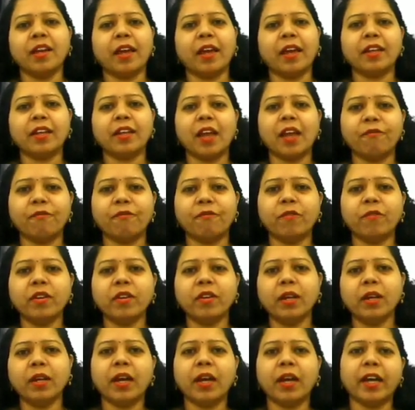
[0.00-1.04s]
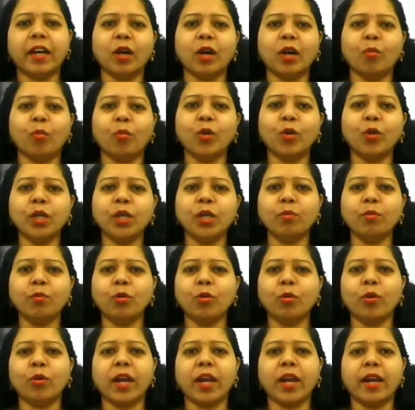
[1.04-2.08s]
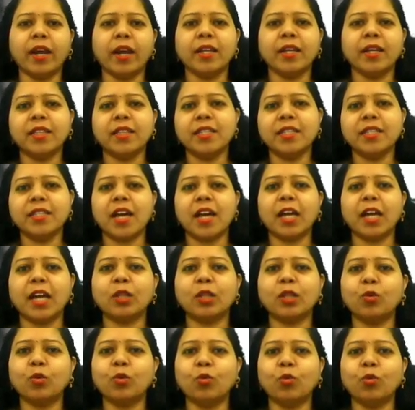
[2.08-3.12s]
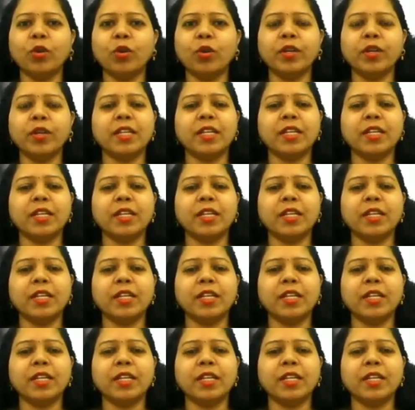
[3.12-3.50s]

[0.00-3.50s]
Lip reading: And camphor and ammonium chloride, these are the good